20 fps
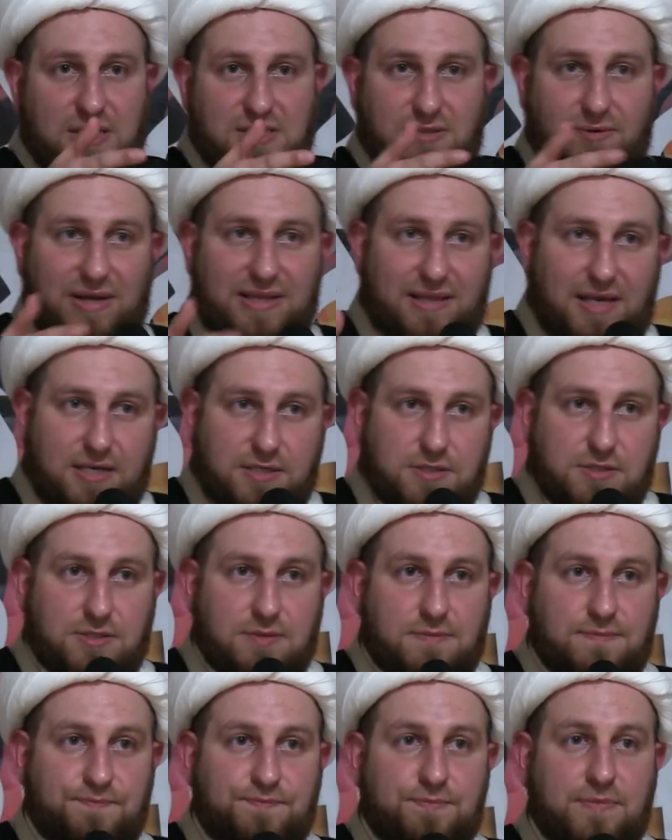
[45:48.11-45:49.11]
the red lines.
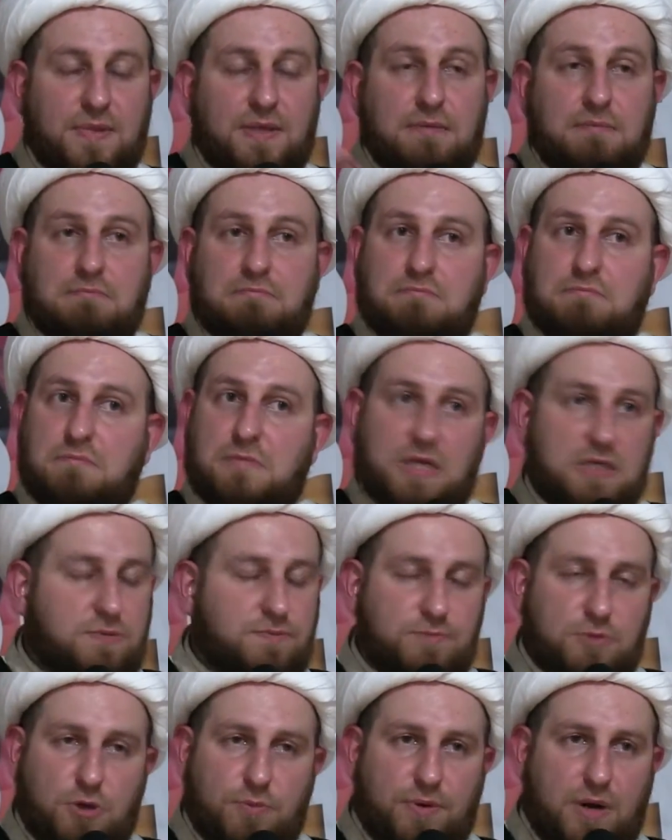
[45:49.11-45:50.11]
That's
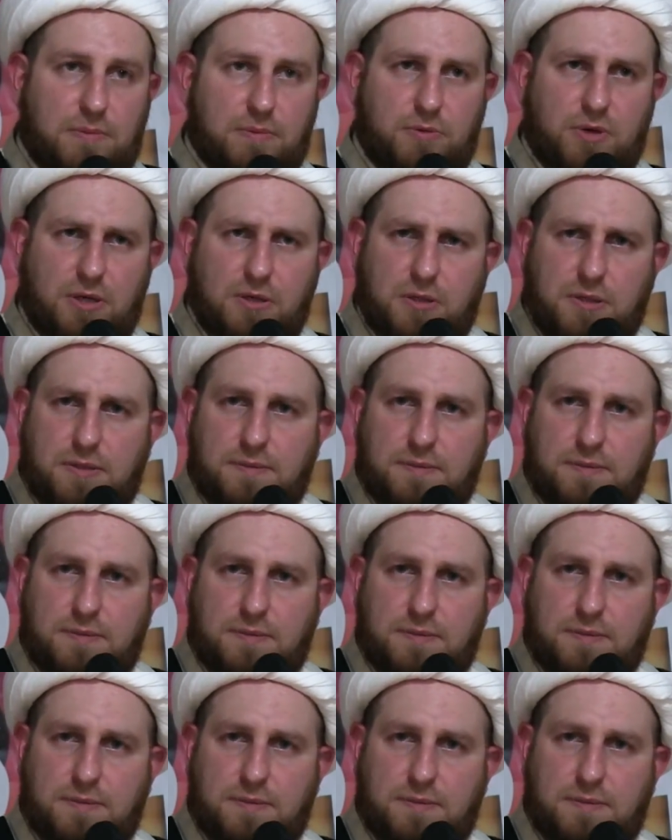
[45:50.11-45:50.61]
no problem at all.